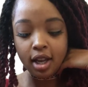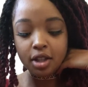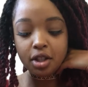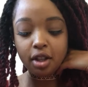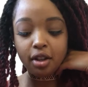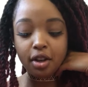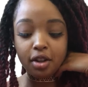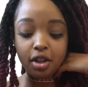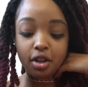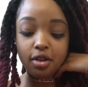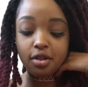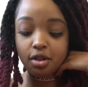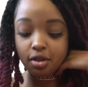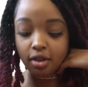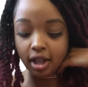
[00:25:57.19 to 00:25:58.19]
to learn your
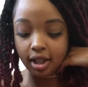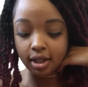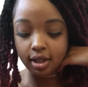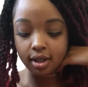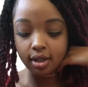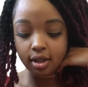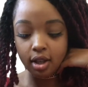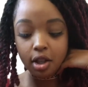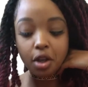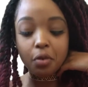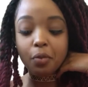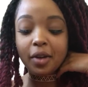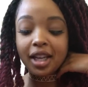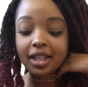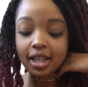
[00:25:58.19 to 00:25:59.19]
strengths, your
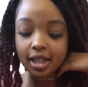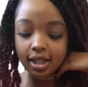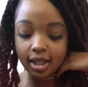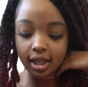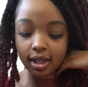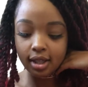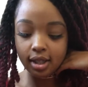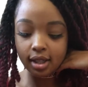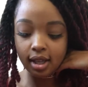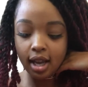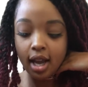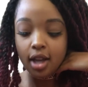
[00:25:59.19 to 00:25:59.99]
weaknesses,